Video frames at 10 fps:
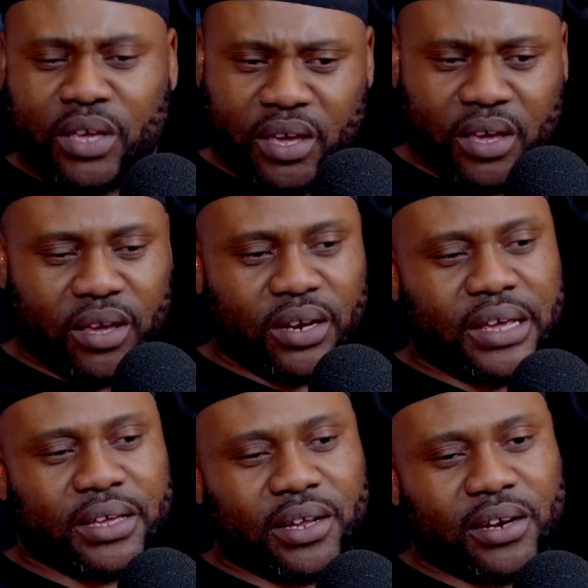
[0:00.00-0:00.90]
Yeah,
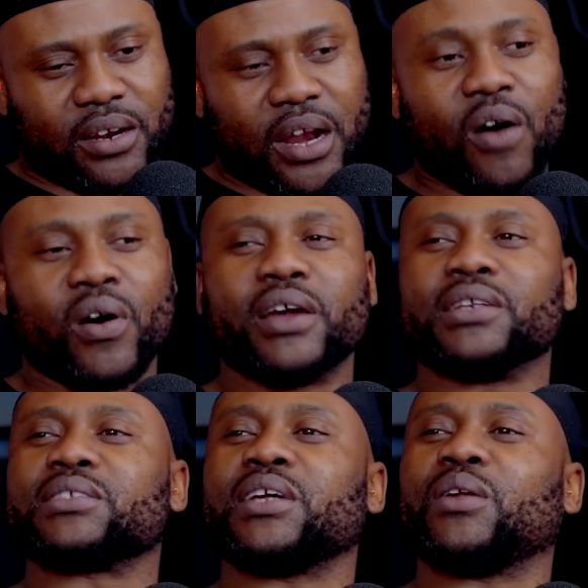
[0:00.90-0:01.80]
like, now I
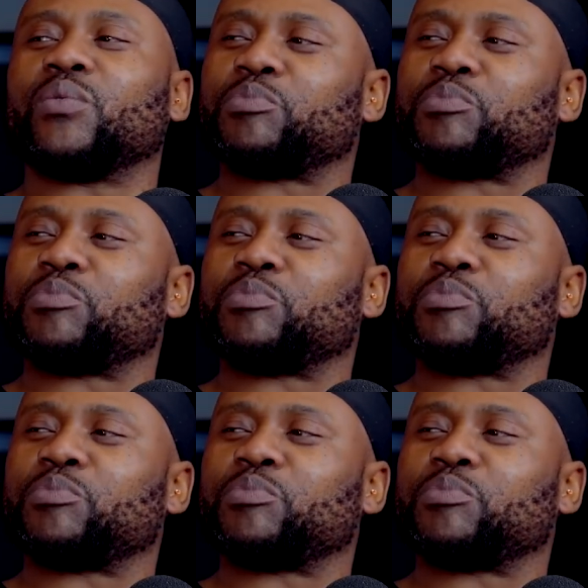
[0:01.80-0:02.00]
understand